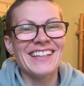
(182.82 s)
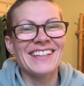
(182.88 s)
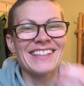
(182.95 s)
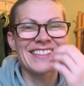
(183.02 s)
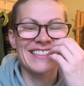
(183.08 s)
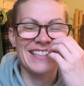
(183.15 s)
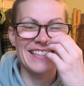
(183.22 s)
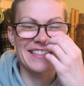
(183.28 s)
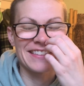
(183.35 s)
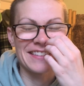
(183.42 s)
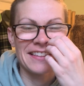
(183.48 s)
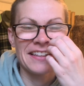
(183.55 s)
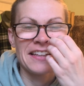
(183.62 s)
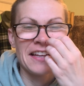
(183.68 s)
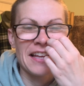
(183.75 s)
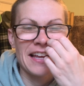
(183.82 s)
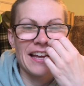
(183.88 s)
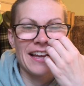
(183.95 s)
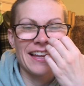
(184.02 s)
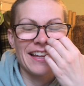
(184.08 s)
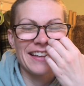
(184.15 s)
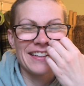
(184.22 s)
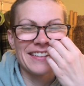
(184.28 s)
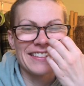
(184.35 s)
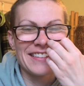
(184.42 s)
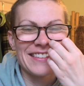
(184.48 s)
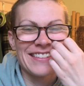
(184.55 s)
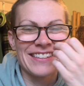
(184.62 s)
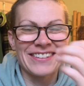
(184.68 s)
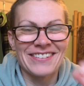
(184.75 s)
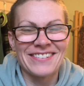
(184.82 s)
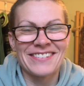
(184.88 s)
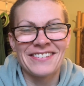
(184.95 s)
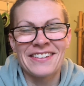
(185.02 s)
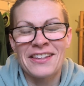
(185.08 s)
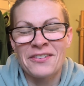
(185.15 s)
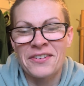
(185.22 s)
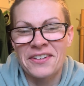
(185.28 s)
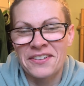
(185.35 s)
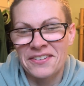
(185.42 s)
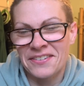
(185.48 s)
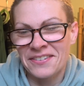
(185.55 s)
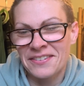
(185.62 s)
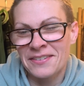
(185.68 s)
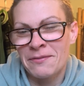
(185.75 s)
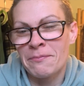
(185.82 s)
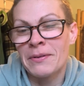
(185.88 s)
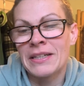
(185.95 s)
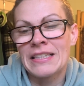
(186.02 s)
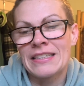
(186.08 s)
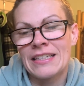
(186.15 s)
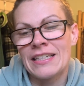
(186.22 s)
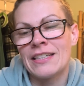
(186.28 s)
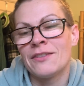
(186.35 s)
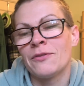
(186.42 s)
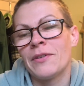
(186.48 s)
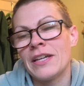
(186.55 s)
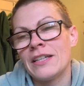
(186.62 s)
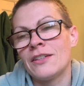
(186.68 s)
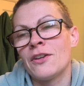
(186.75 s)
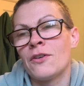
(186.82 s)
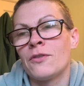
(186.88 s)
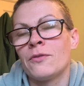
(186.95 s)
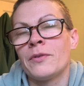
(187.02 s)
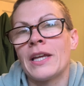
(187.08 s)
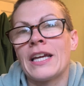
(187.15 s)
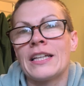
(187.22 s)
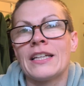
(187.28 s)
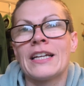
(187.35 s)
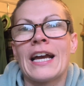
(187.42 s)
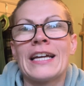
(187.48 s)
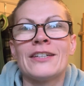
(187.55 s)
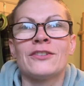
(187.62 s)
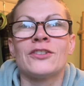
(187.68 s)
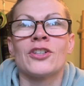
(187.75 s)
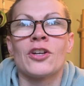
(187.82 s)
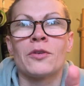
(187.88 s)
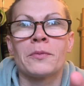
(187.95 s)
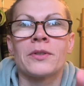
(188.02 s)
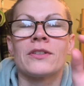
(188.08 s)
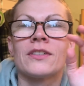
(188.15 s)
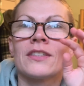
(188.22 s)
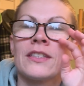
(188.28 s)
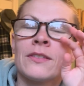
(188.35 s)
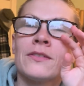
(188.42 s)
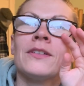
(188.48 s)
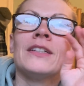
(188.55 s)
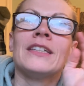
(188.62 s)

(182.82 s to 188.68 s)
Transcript: because he is. And so there we go. But is he? Wait, no. We had Kyle Chalmers.